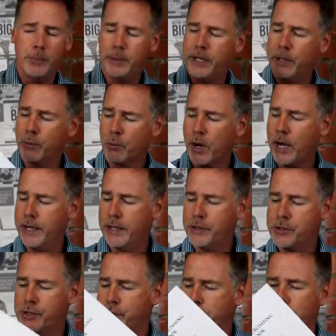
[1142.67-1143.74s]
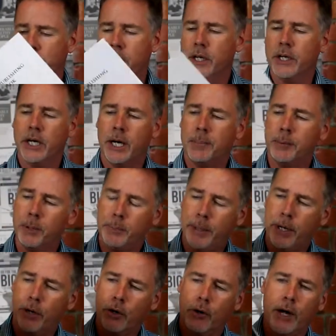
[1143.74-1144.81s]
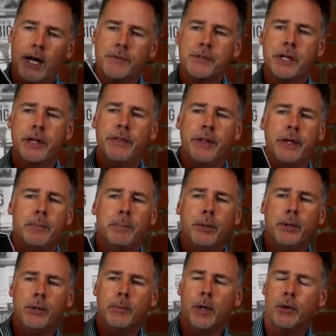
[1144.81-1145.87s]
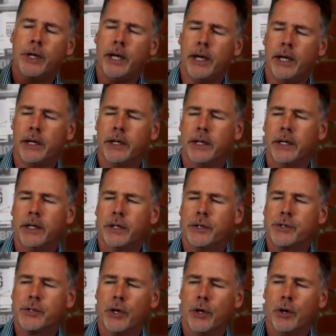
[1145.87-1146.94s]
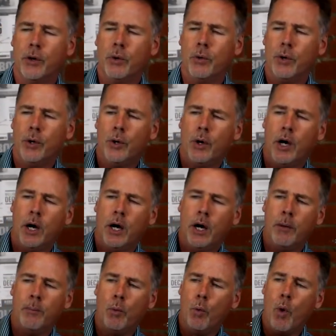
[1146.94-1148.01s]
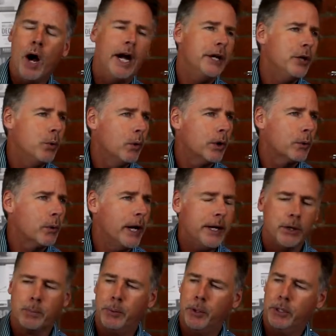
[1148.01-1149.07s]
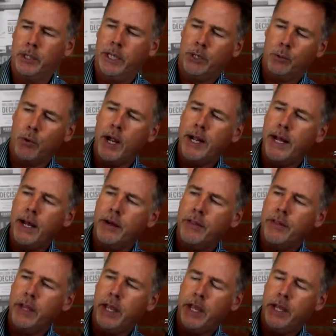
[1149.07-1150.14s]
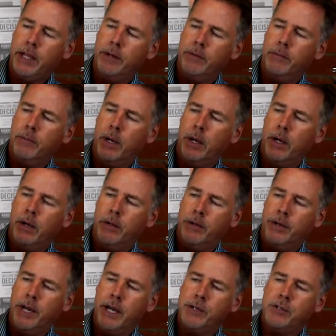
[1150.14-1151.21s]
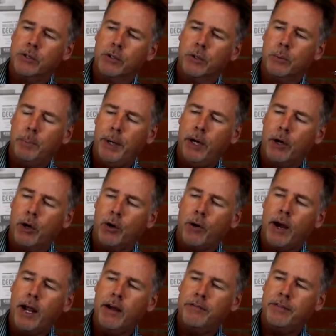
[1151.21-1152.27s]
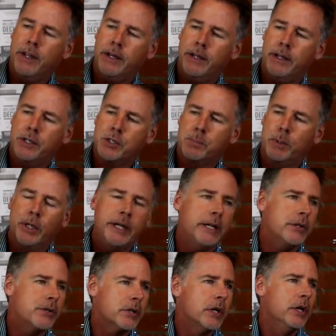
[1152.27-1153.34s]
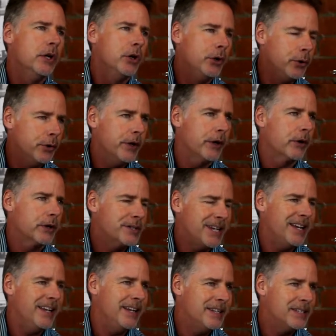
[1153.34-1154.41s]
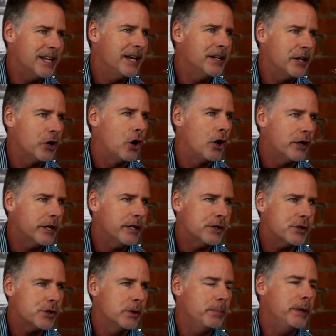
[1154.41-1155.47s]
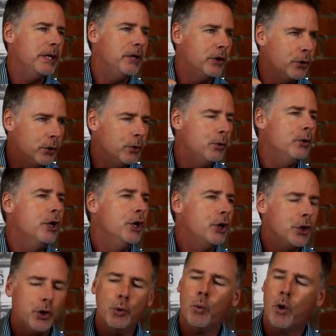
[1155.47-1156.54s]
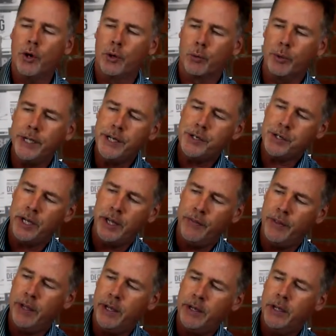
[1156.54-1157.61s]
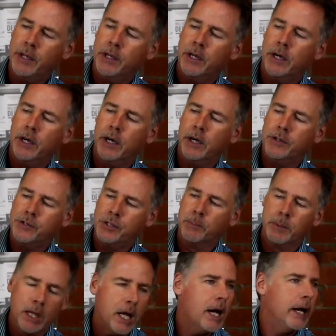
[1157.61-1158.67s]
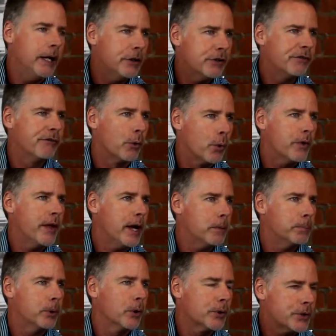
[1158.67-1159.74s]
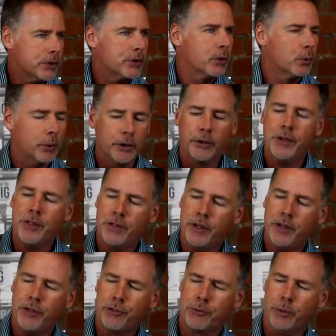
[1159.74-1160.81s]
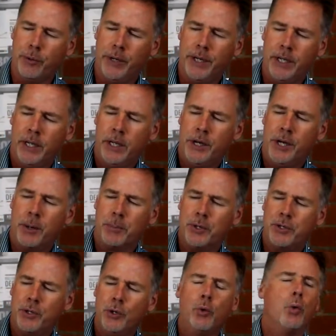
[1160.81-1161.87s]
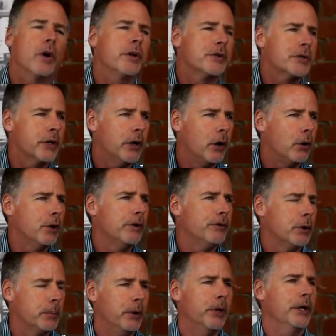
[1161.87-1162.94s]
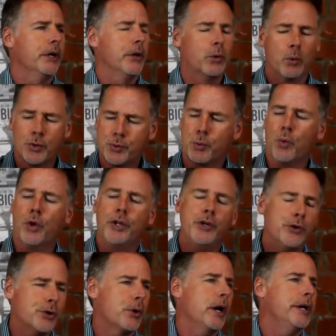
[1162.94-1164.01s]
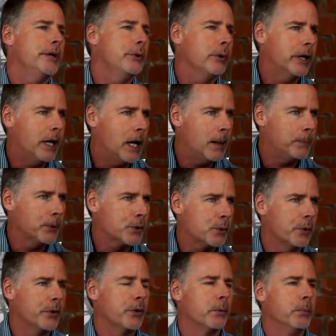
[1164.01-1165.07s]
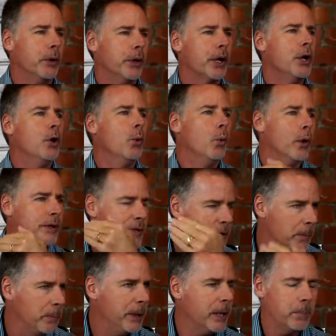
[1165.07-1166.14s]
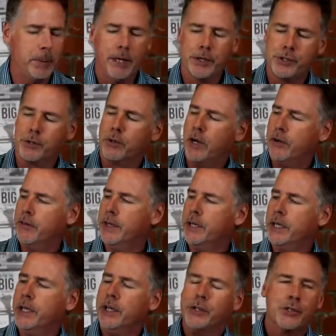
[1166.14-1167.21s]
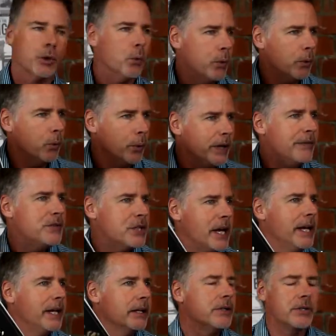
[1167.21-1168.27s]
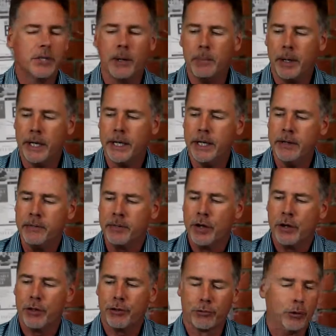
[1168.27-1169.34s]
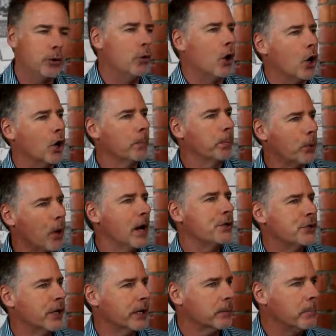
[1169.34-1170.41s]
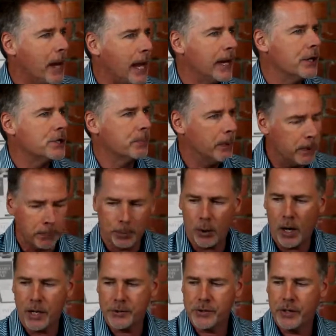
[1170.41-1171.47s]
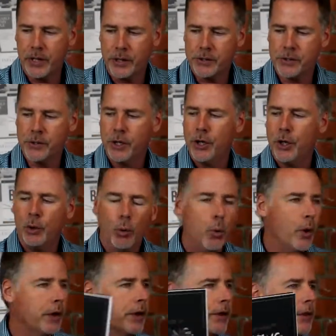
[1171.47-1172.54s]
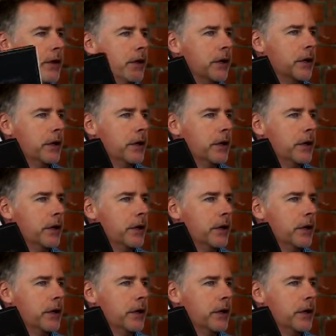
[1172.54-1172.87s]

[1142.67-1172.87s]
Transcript: you begin writing? Just a couple of paragraphs, and then boom, okay. So, um, why do you want to write your book? Like right out of the gate, uh, a nice little paragraph that explains who their att- intended audience should be, who you want to reach, and then uh, some lines for that person to really think through it. Number two, what is the goal of your book? In other words, what are you trying to accomplish with your book? What's the big picture of it? So we've taken somebody through our project management process with